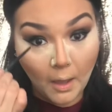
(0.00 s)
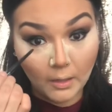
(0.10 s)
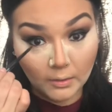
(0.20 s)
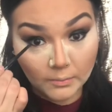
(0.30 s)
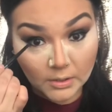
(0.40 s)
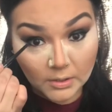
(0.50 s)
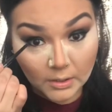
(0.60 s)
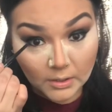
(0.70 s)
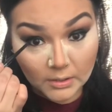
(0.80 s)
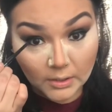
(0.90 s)
And I'm just
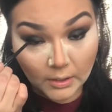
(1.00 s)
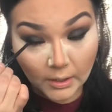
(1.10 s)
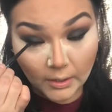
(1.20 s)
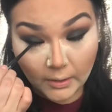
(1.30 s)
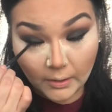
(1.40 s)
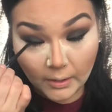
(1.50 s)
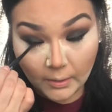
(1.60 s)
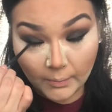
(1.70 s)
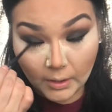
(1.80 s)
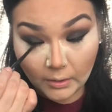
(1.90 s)
gonna stick
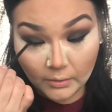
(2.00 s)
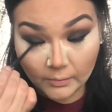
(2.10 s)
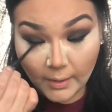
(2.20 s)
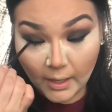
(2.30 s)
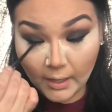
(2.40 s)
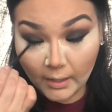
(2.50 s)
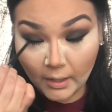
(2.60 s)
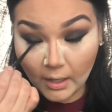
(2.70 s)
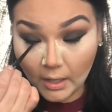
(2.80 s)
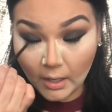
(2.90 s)
close my eye